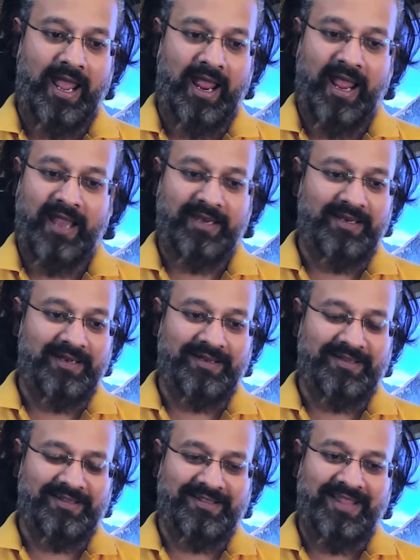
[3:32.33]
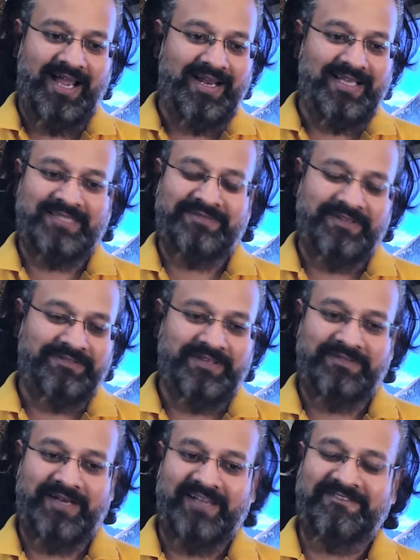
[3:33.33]
and that
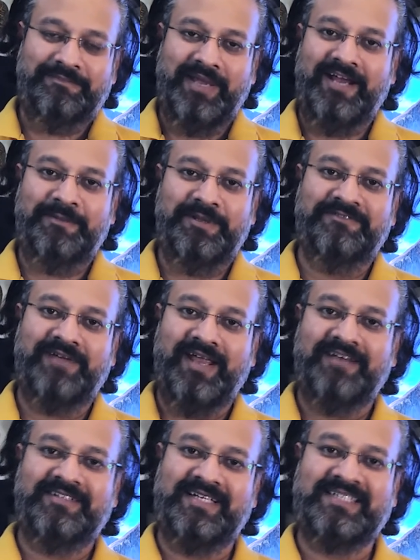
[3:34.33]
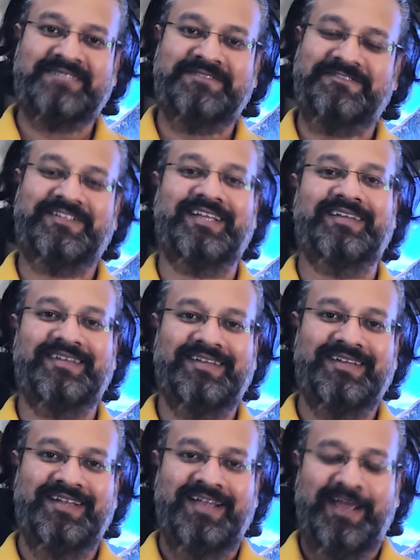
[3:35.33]
S55 made me forget the S50.
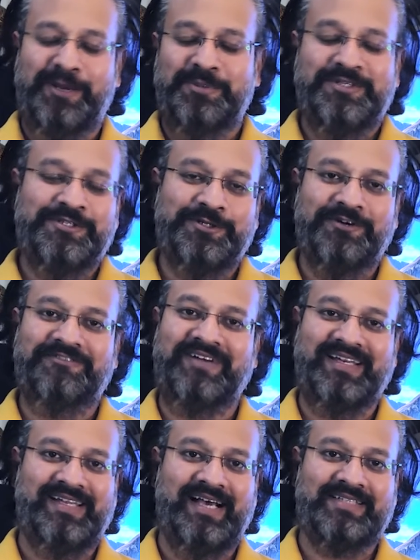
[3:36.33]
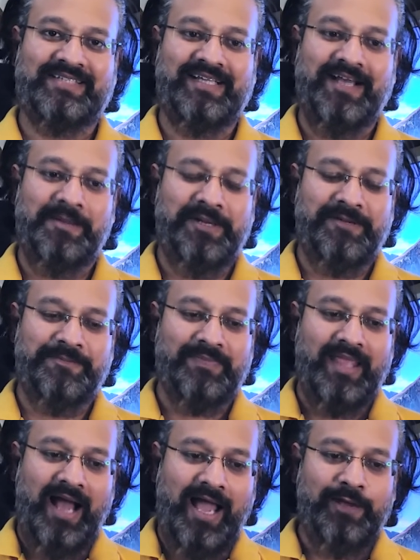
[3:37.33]
It was so fantastic. I mean,
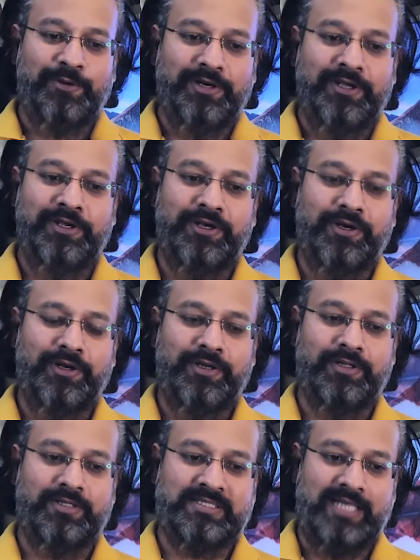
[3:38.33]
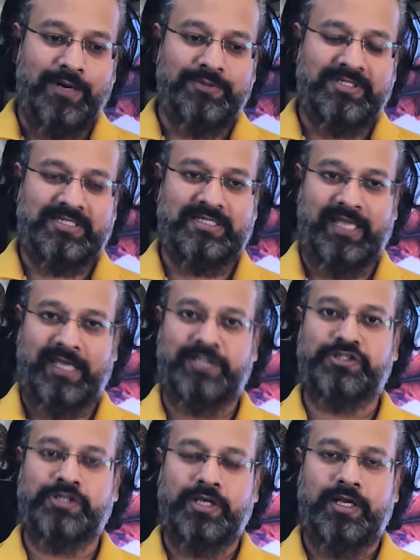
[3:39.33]
I could hear the sound
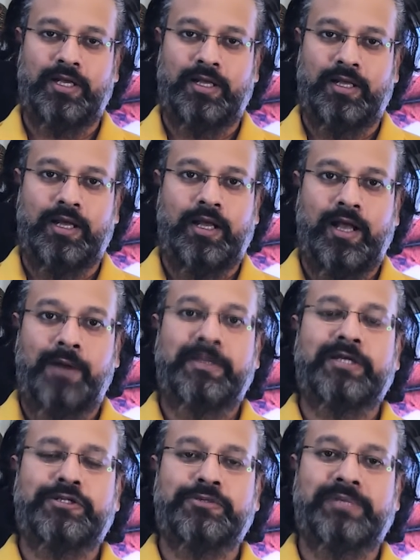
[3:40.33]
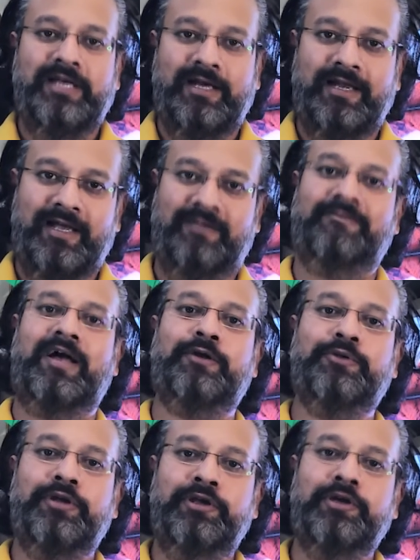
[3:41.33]
stage coming to me alive. I
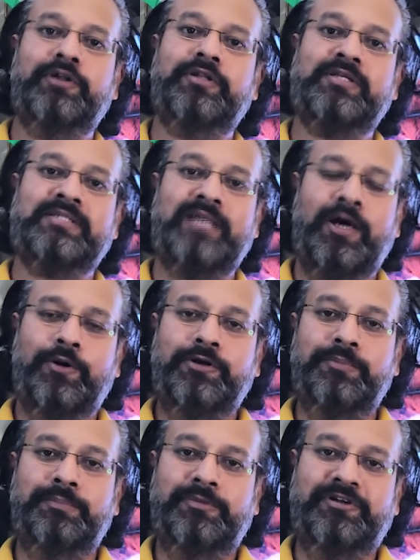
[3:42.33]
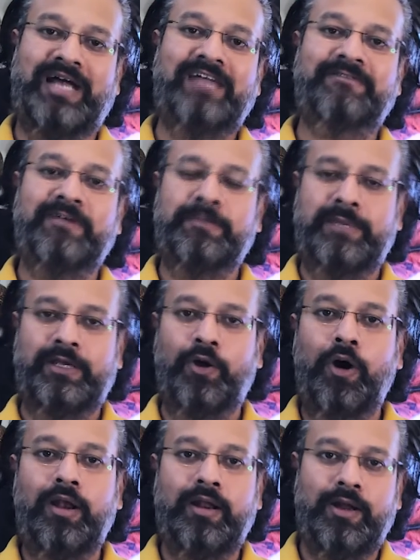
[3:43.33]
could hear the sound driving me
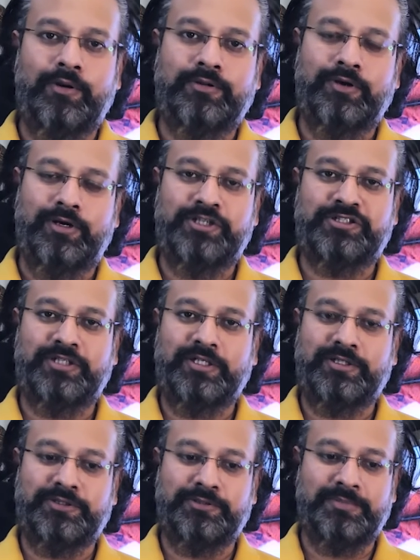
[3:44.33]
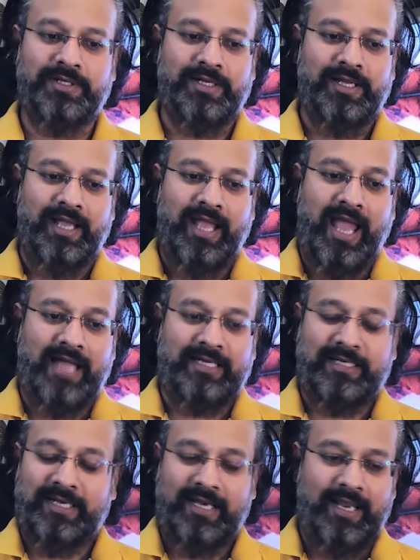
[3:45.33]
all around the auditioning room,
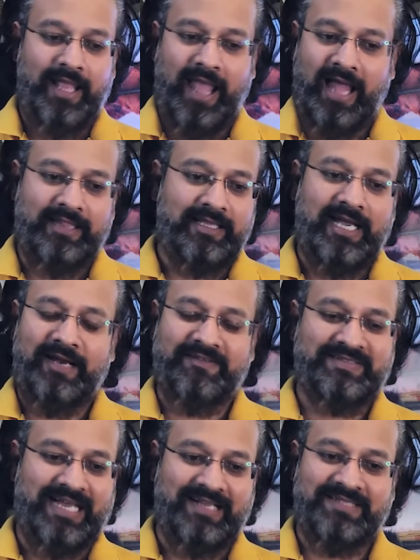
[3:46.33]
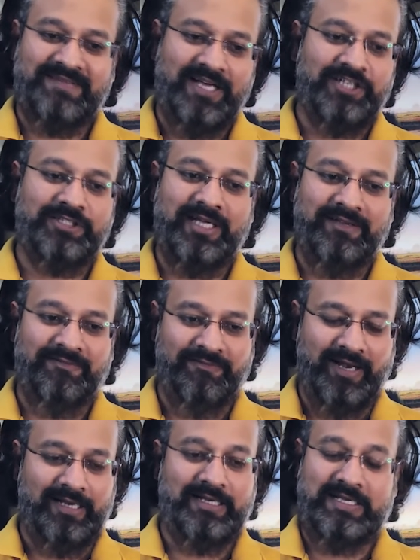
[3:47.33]
and the kind of satisfaction I
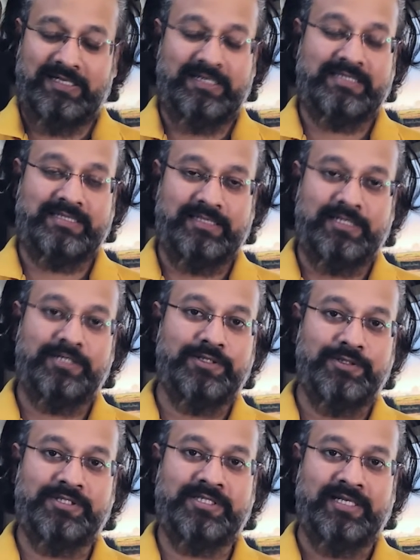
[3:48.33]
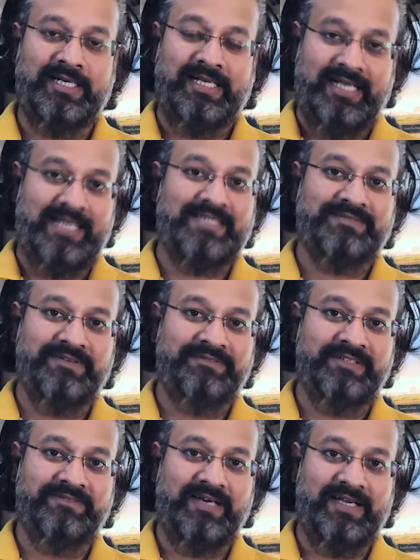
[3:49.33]
felt listening to those
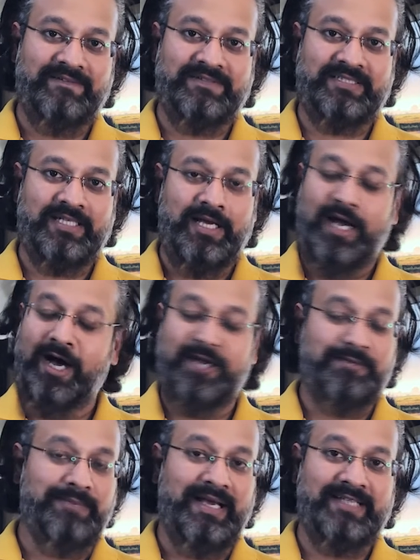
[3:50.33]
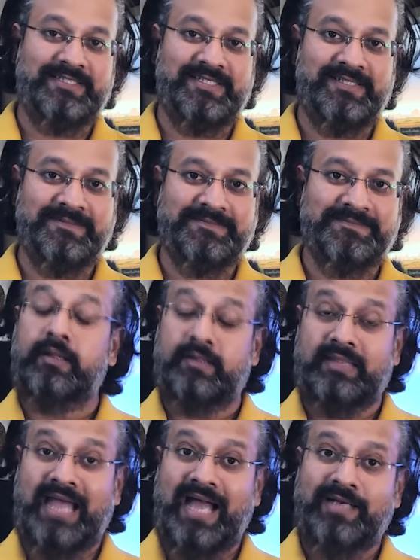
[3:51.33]
S55s, unmatched.
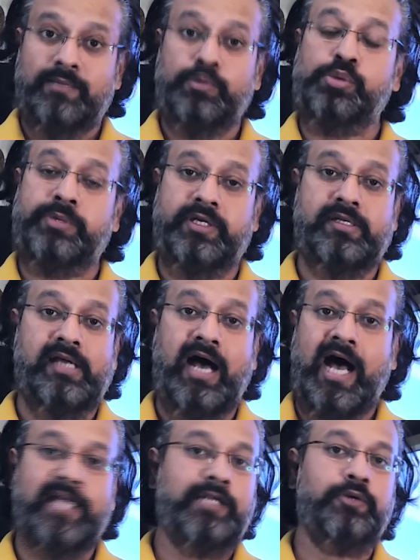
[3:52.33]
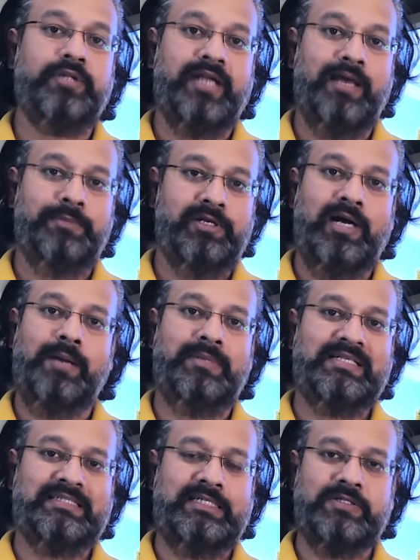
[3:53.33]
That moment, I knew that I'm
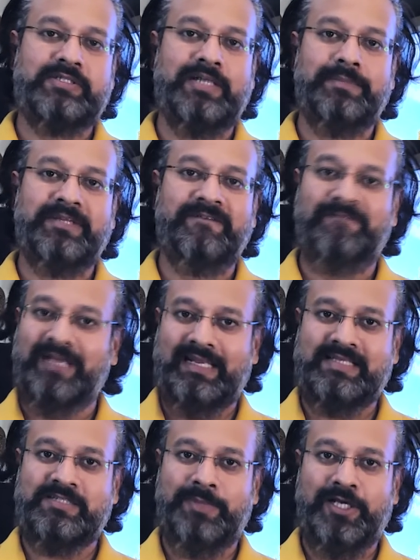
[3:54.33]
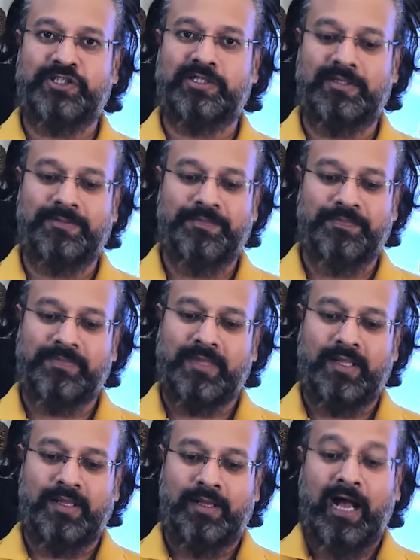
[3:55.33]
listening to something very special.
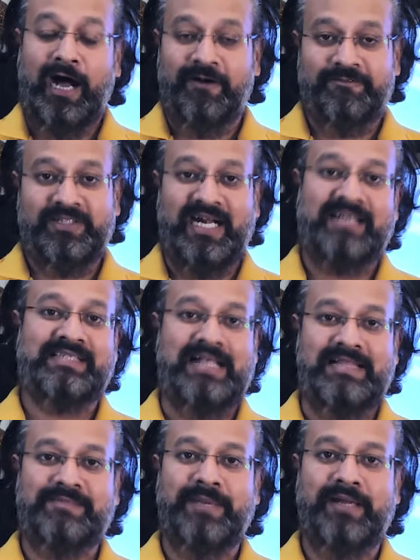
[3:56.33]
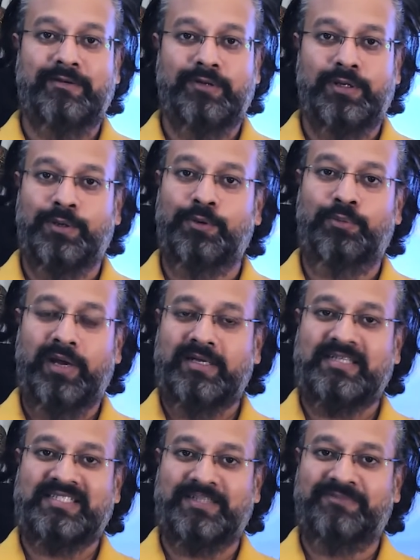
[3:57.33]
After that, salesman went
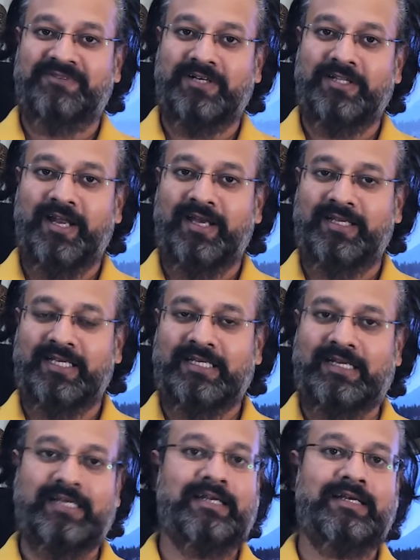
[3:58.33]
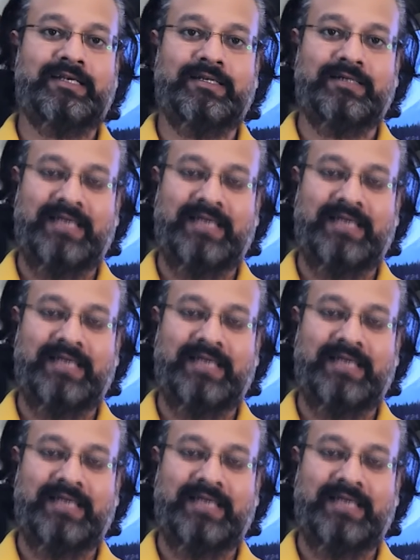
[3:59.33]
a step further and he connected the